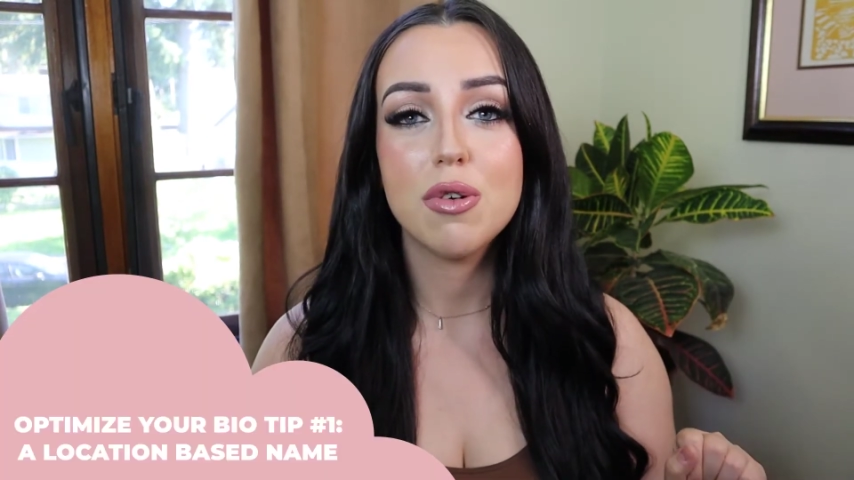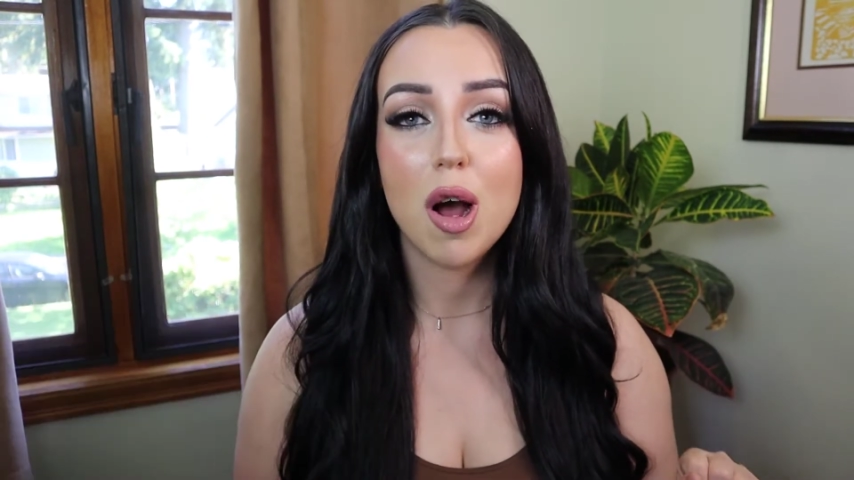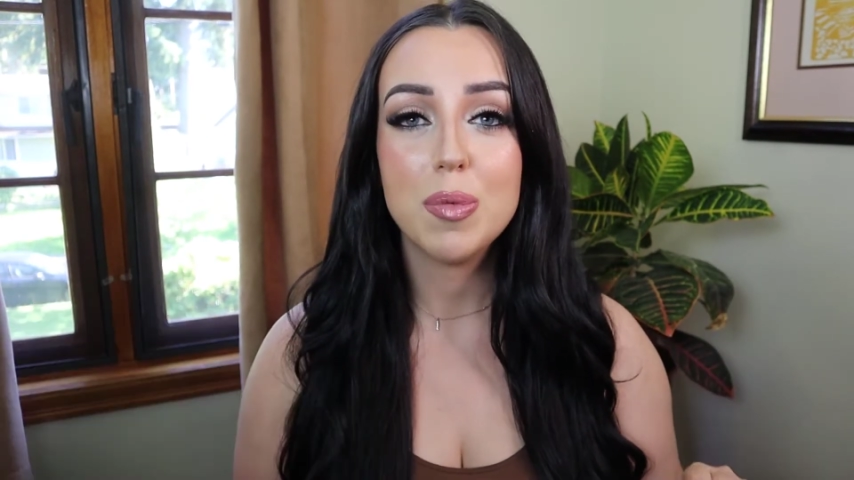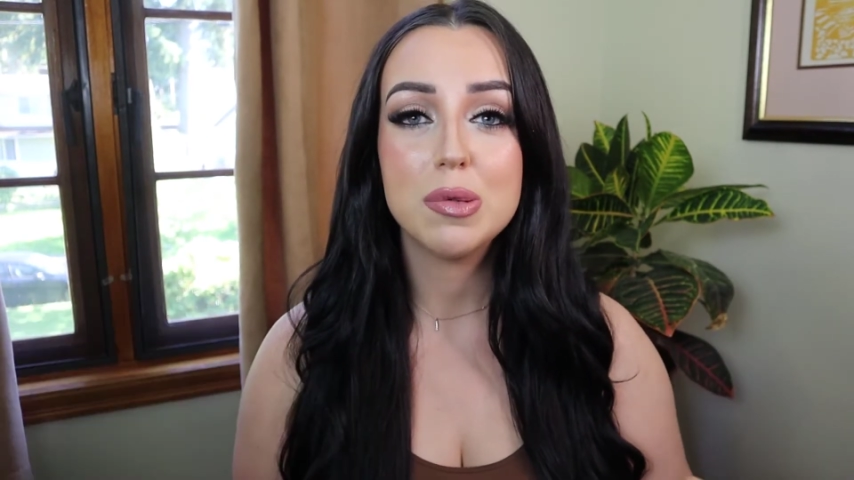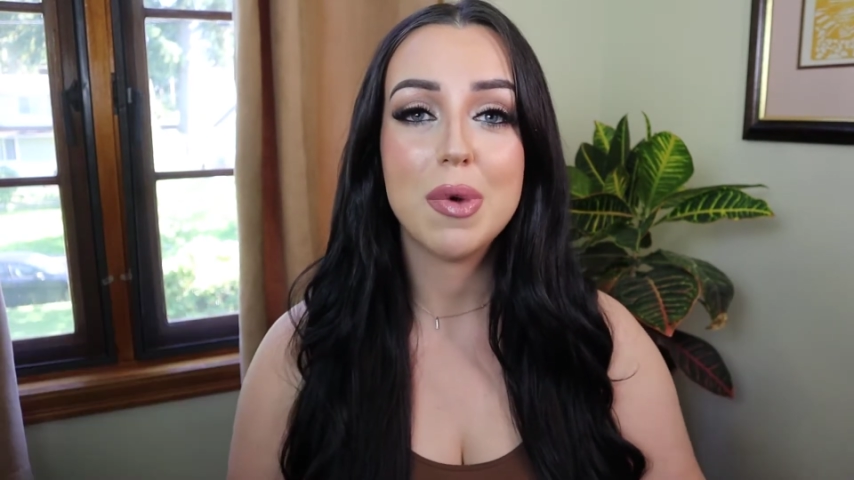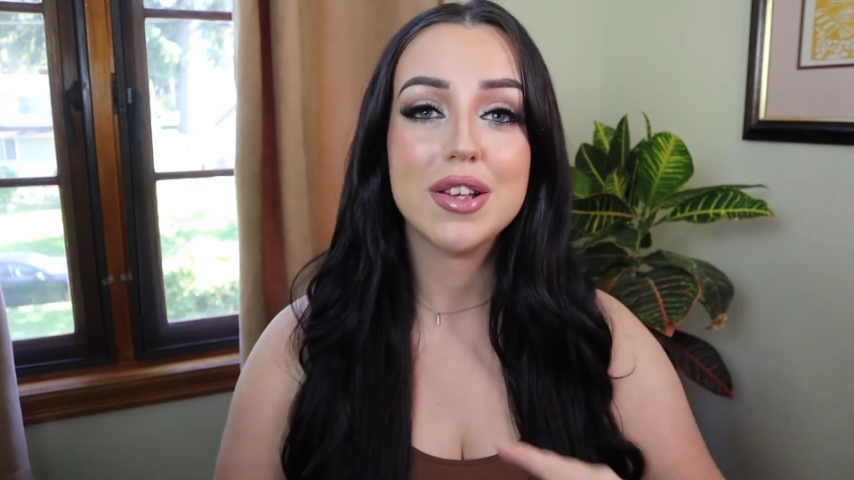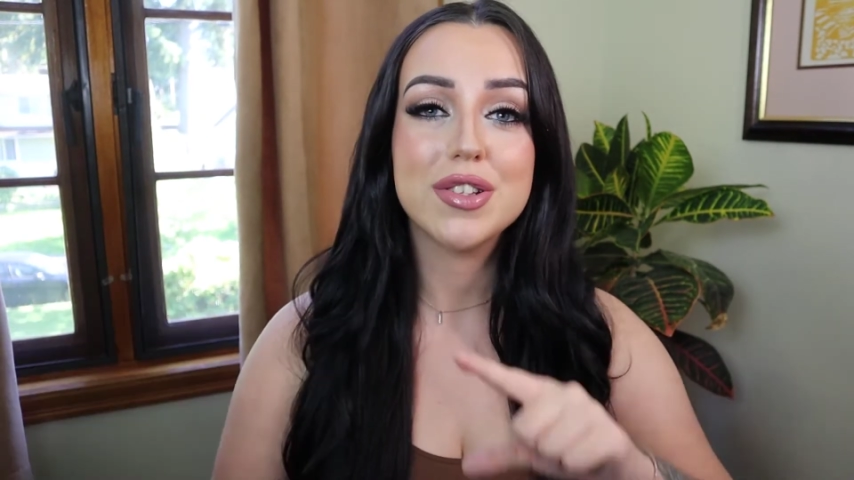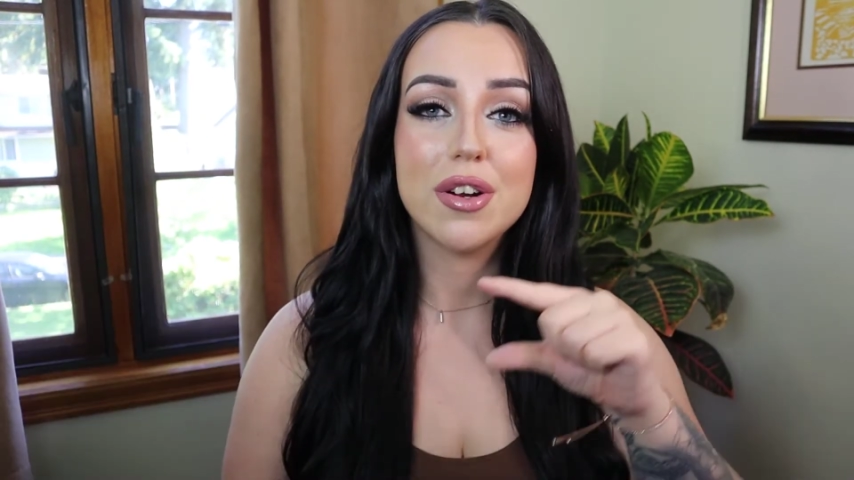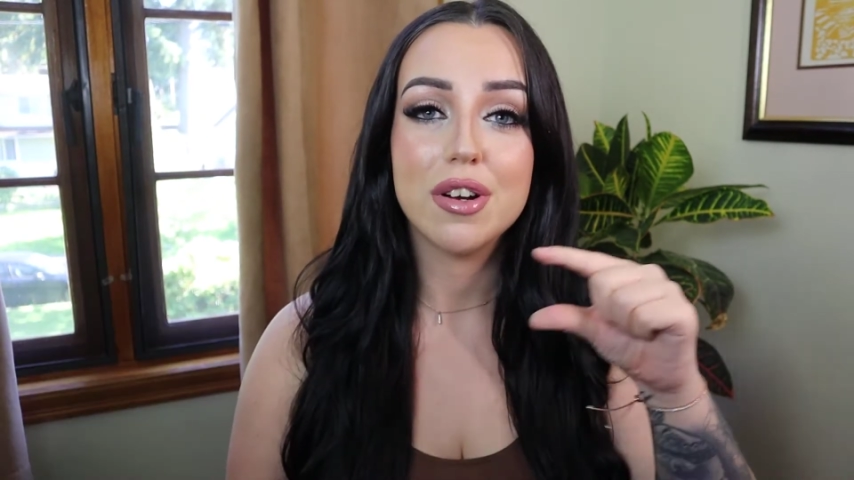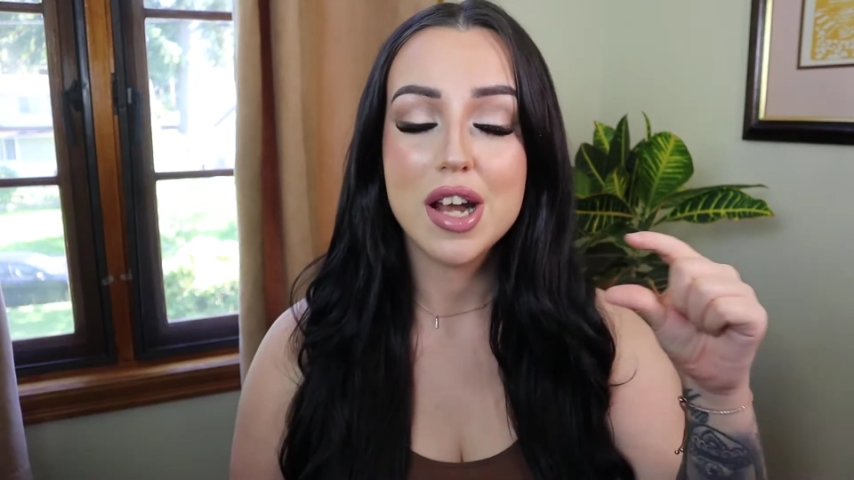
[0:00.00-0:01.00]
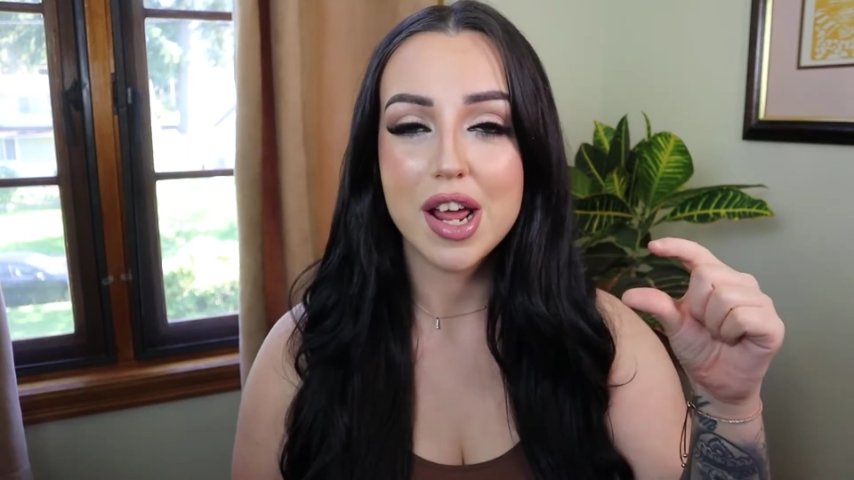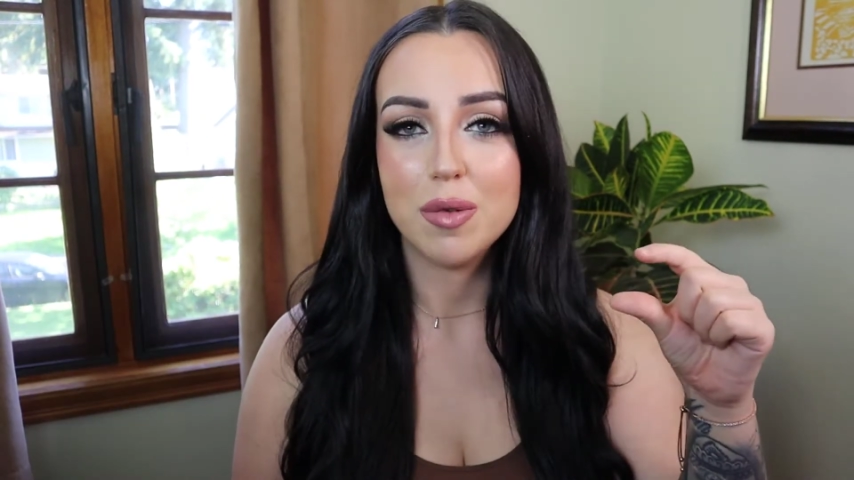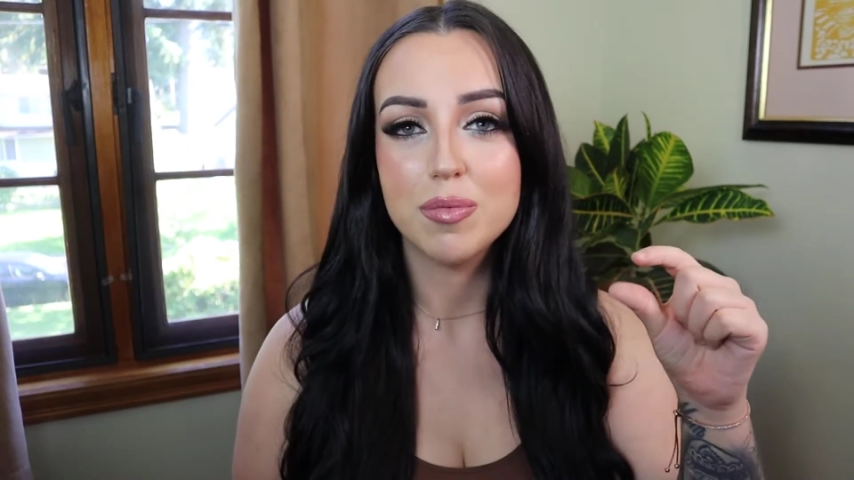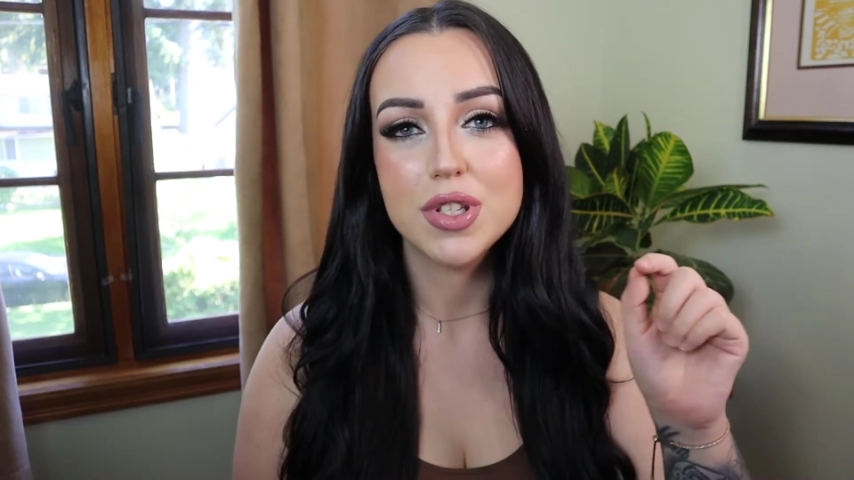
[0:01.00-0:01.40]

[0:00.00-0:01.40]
optimize your name.